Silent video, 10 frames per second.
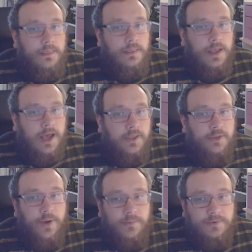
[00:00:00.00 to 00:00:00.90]
at the
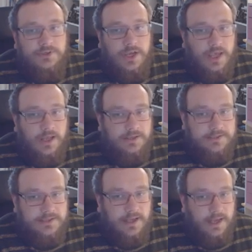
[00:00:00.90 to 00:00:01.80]
moment I can
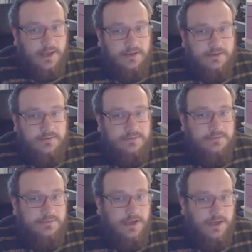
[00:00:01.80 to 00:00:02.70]
scan,
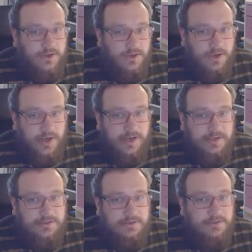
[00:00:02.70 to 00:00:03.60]
I can
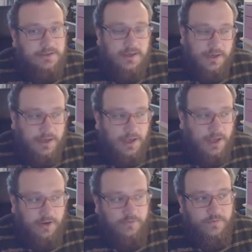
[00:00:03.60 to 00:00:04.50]
connect, and I can
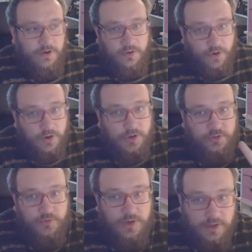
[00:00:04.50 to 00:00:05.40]
get info. There are only
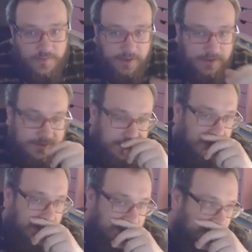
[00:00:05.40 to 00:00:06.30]
3 things that I
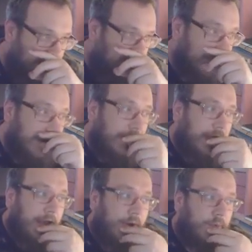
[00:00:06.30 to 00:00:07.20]
can do.
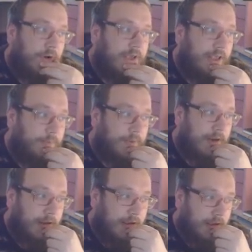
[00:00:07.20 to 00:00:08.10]
And I want to keep it
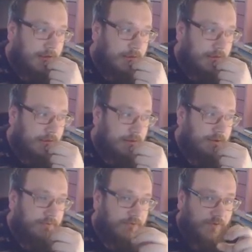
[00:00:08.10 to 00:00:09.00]
like
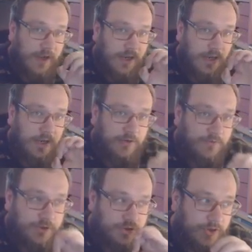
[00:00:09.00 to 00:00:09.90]
fairly
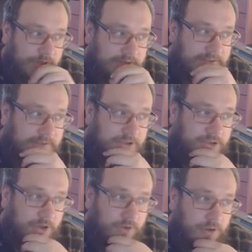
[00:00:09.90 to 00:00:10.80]
restricted
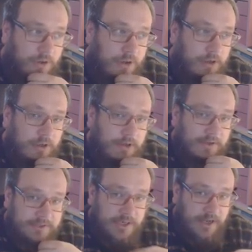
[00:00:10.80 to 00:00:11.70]
so that
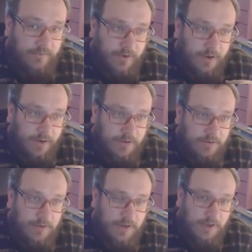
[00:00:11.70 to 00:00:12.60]
there's never
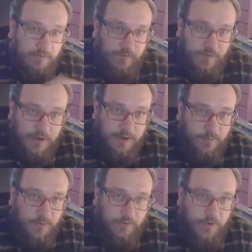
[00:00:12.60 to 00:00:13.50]
an infinite
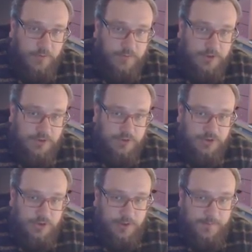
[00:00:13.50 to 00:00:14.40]
number of options
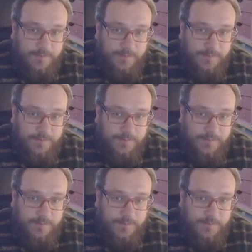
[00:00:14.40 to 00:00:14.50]
to you.